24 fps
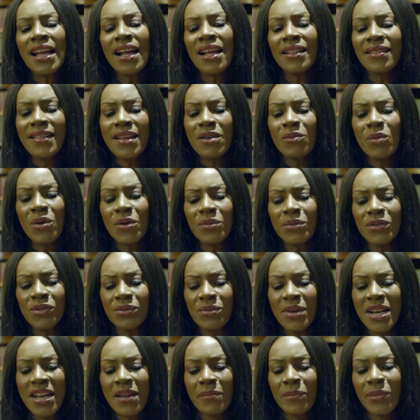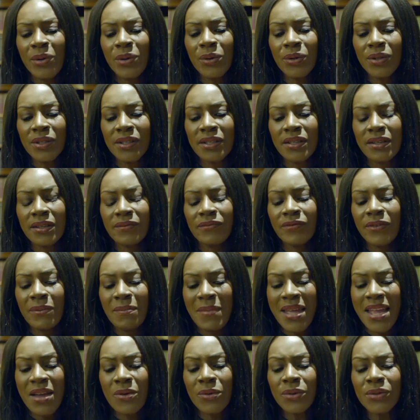I think what was really important for
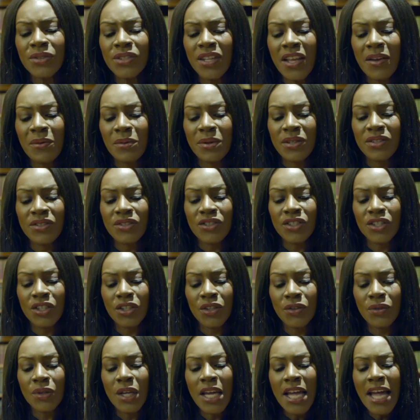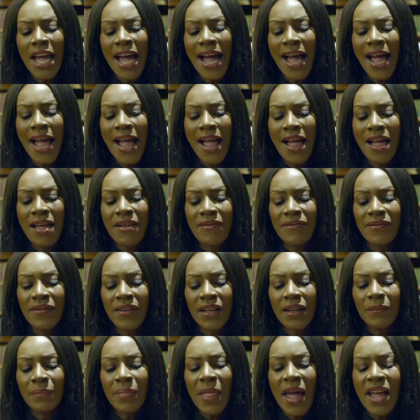me also was to have
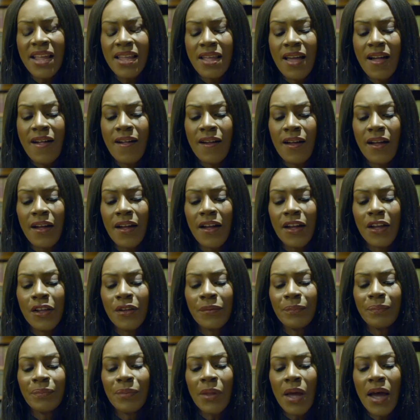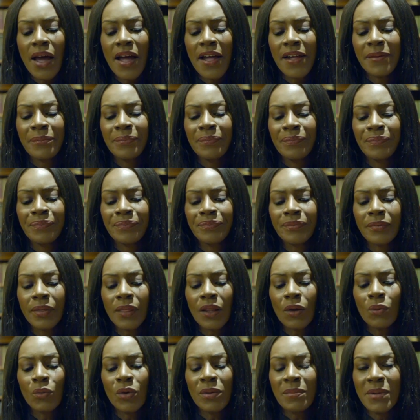a young um,
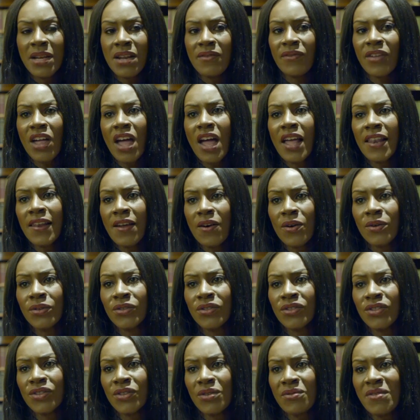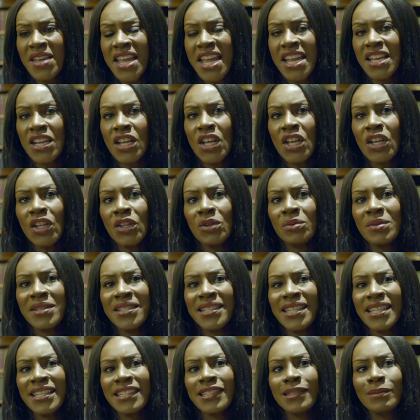woman of colour on screen who
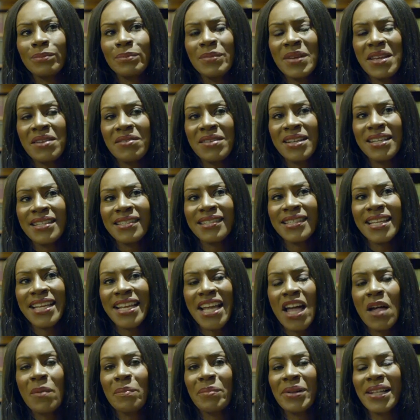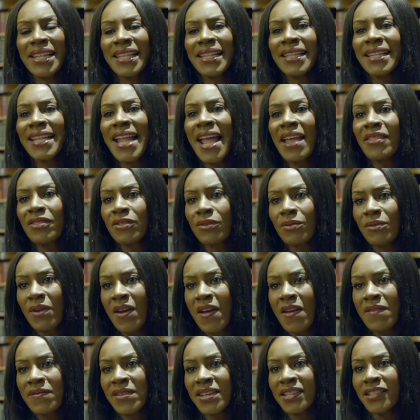is experiencing a
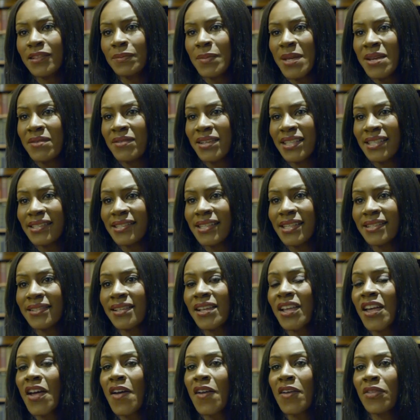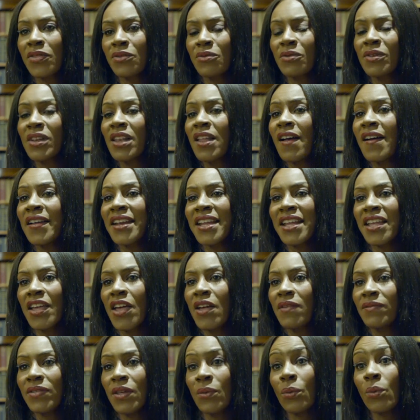plethora of experiences and going through a learning
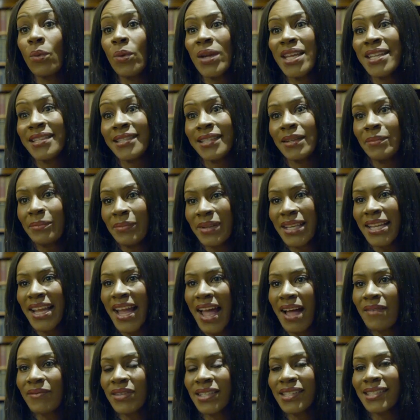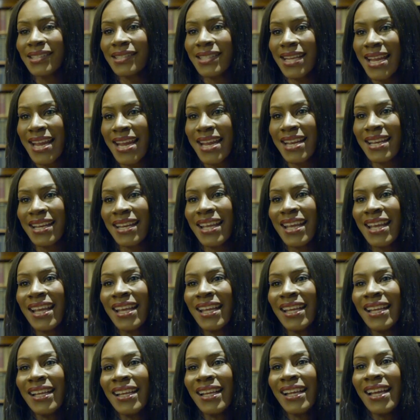curve that we simply haven't seen
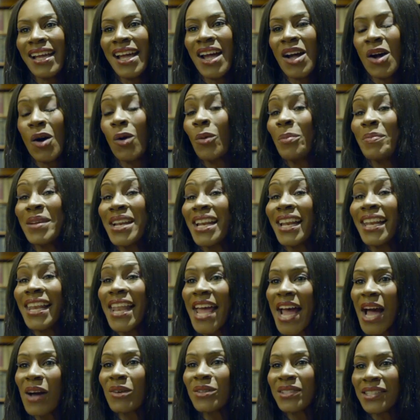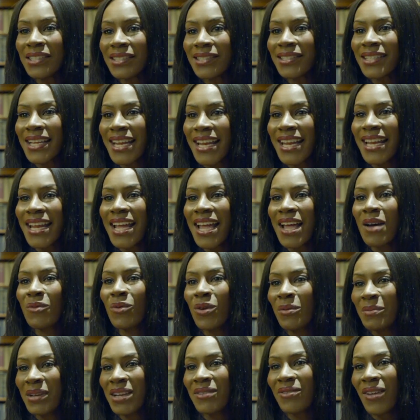uh, or been allowed to see a
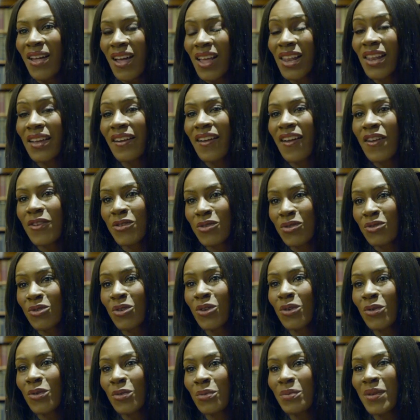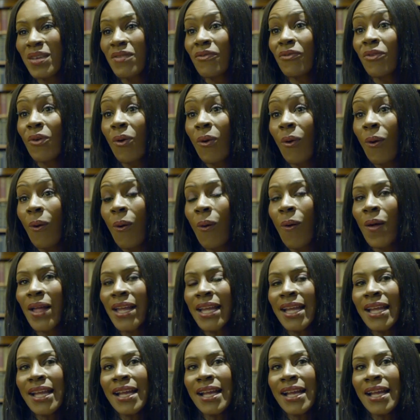woman of colour go through before.